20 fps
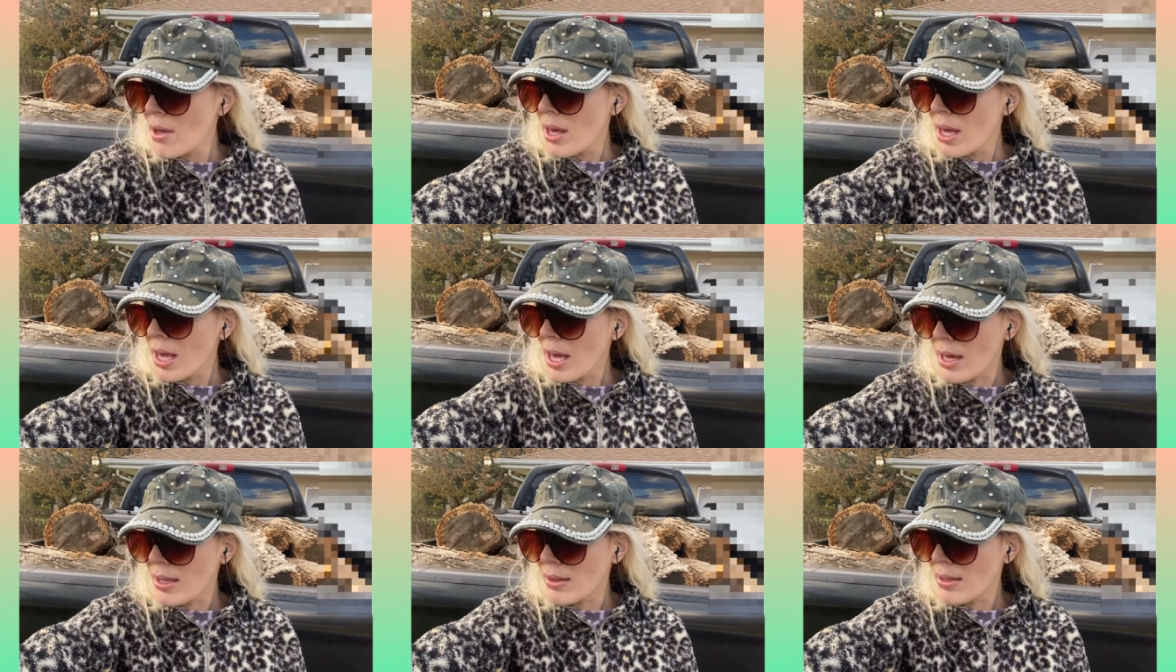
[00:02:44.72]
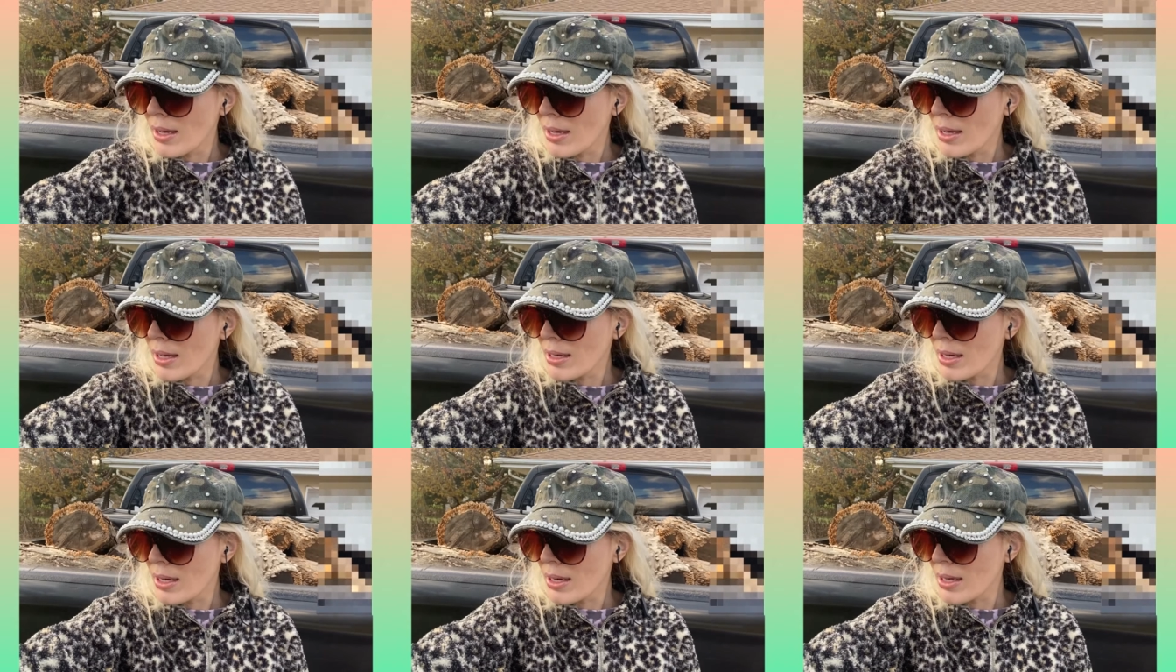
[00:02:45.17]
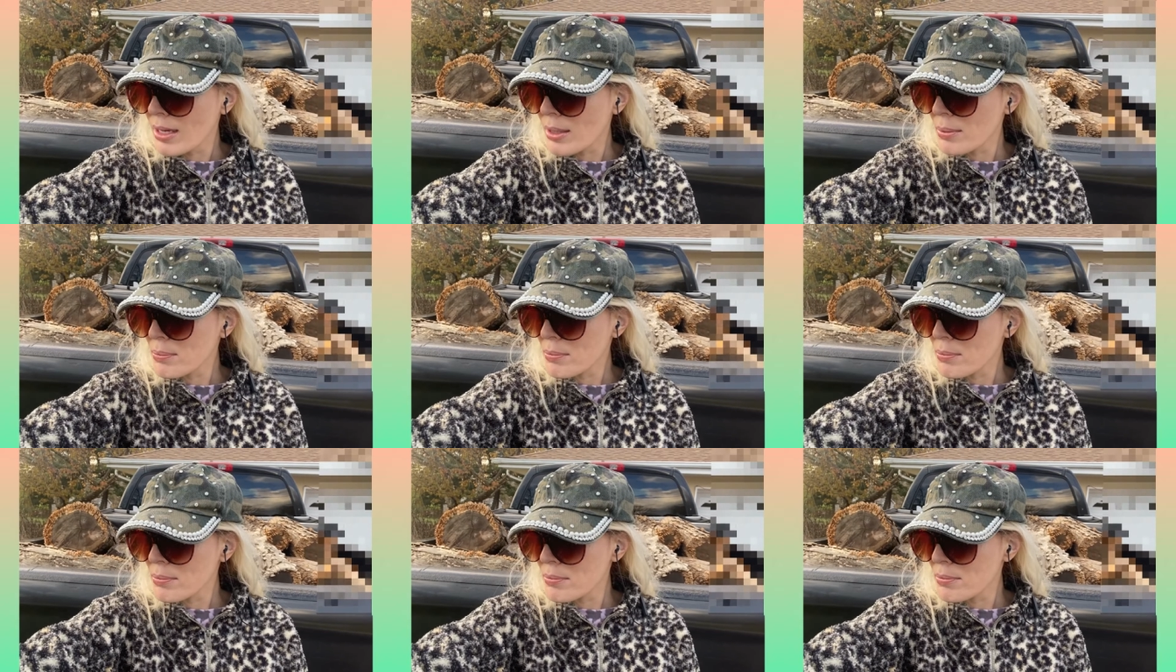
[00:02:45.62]
And then
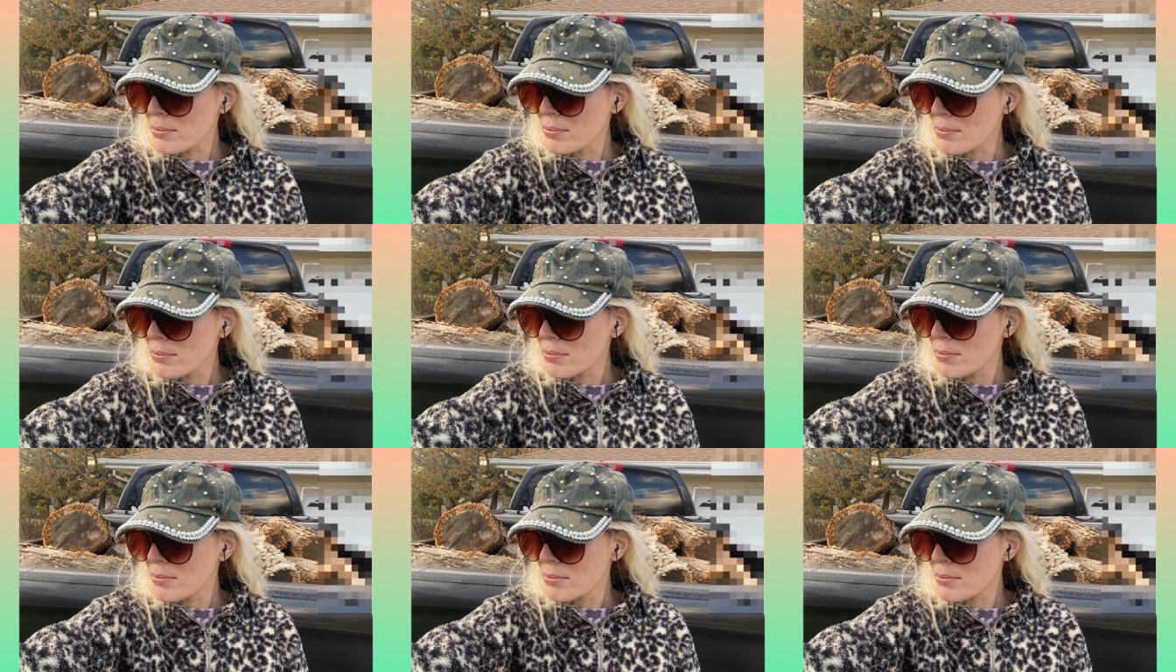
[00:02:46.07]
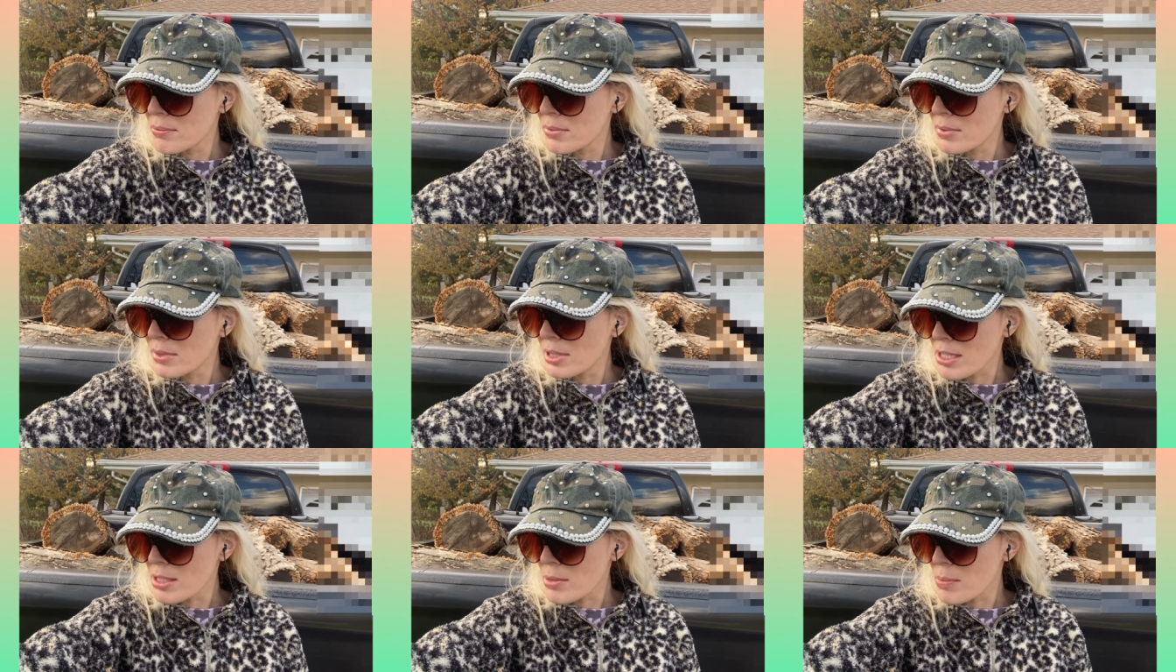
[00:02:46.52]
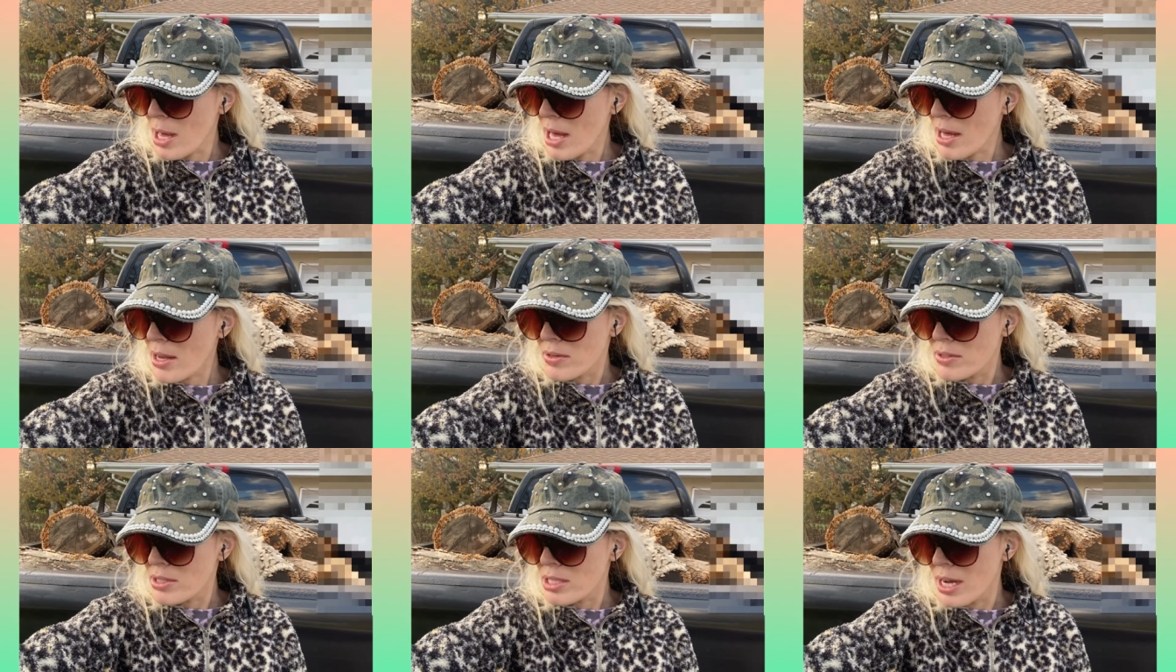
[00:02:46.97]
um, doesn't
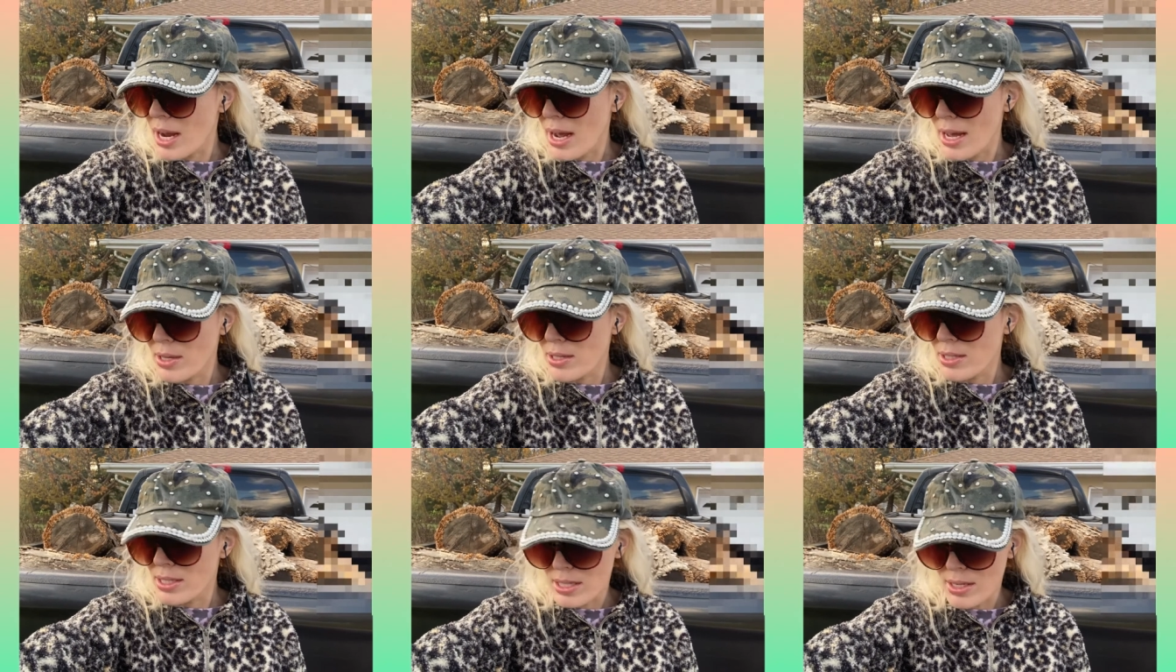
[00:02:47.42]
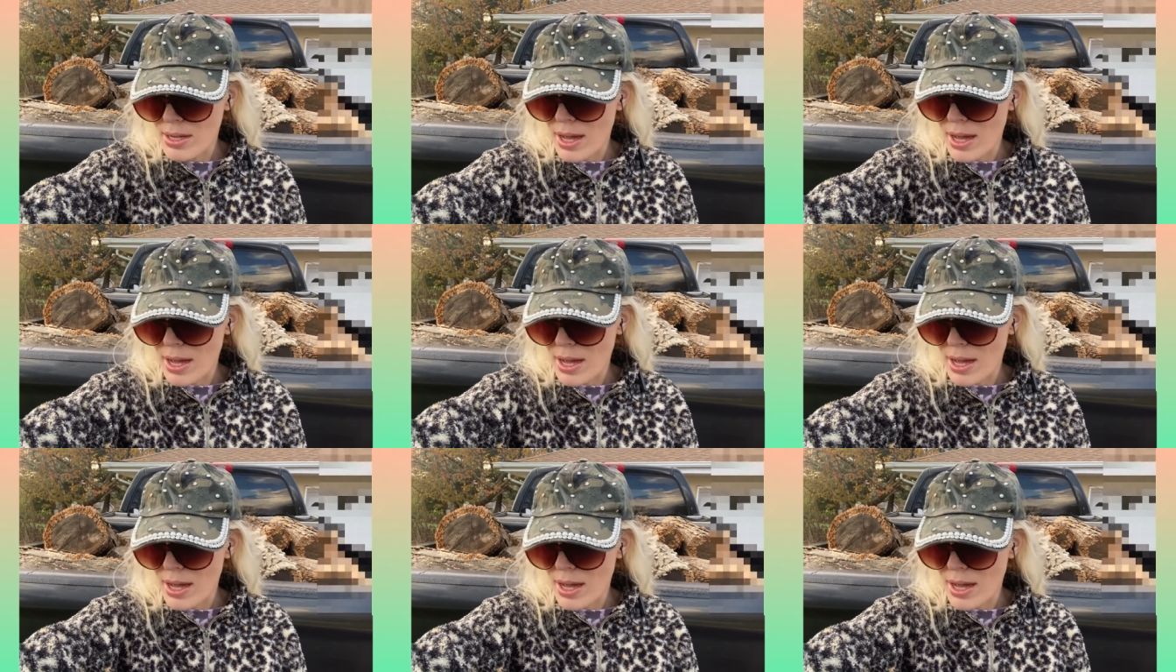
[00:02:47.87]
matter. Today you still